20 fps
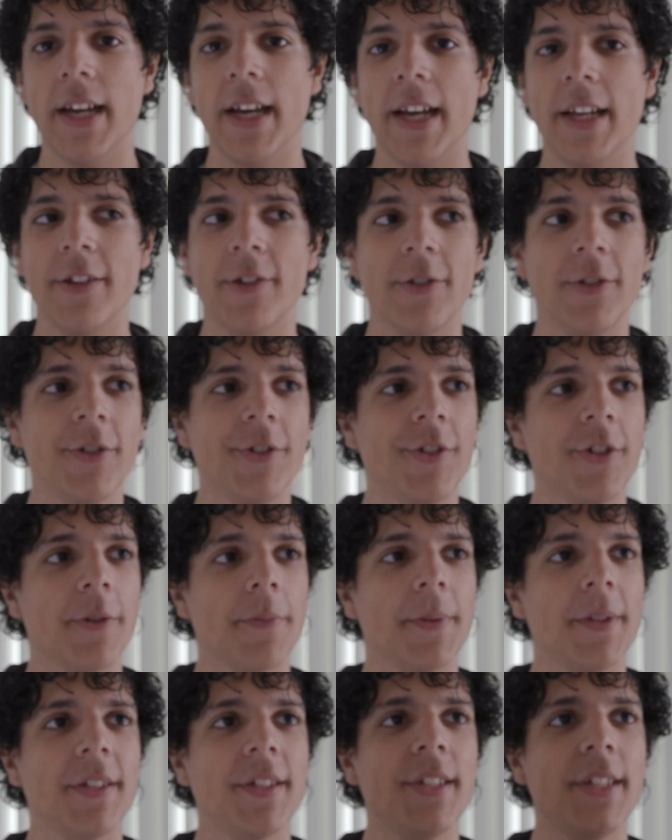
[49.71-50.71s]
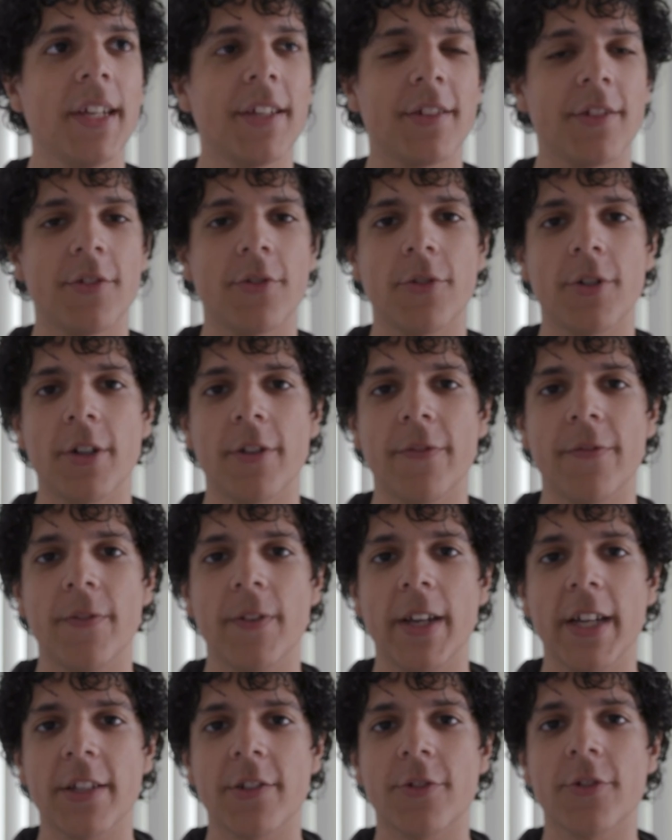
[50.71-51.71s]
and you use your PC as a sort of
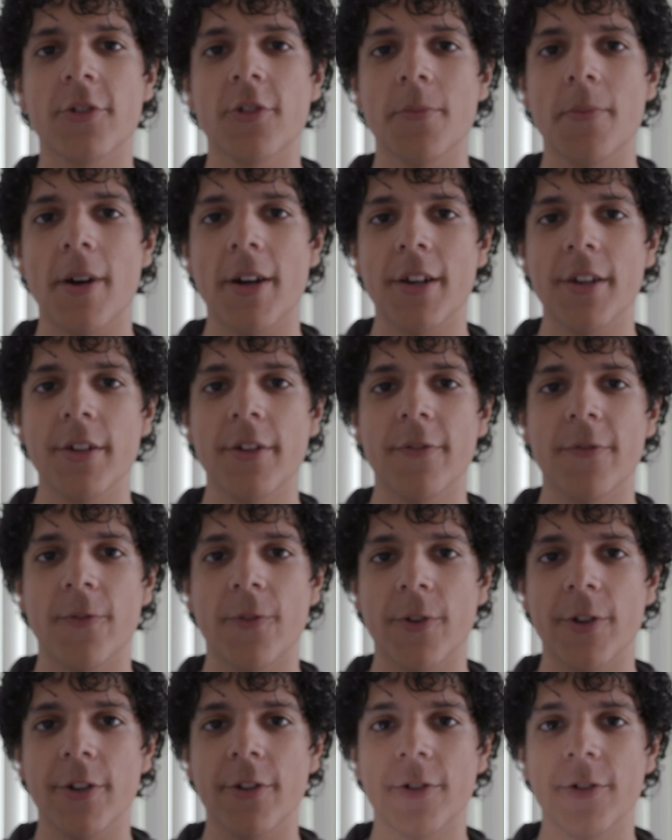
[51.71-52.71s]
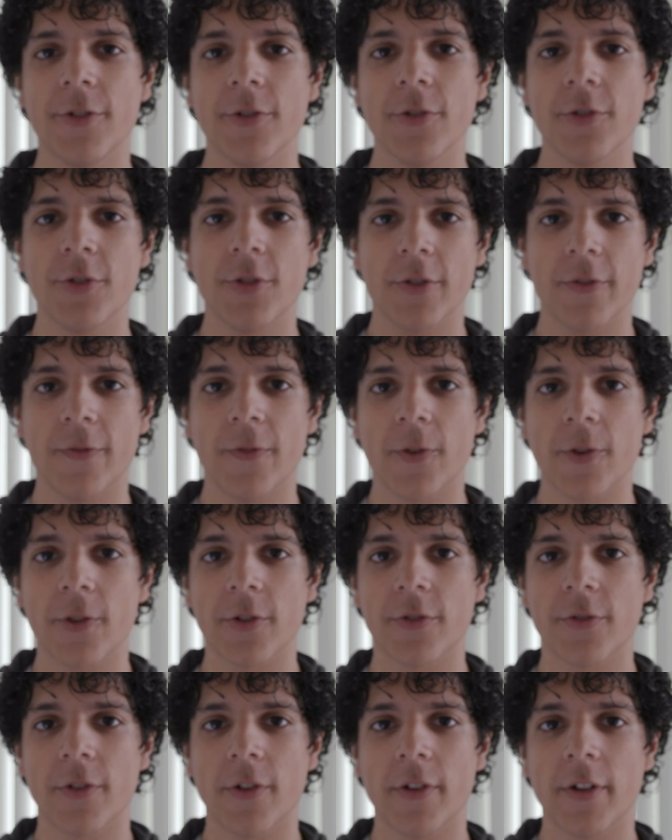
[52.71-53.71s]
external monitor for your Dualshock 4
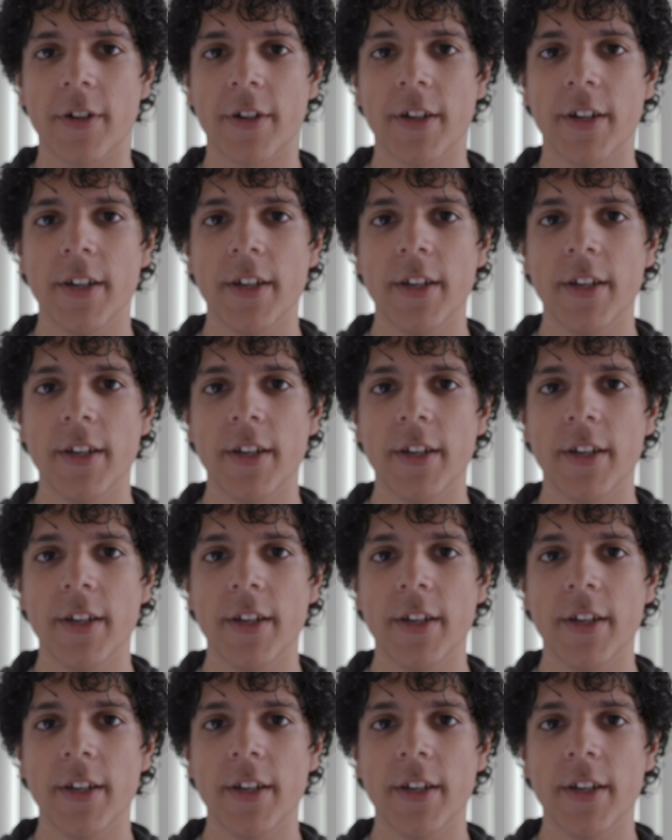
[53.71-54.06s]
controller.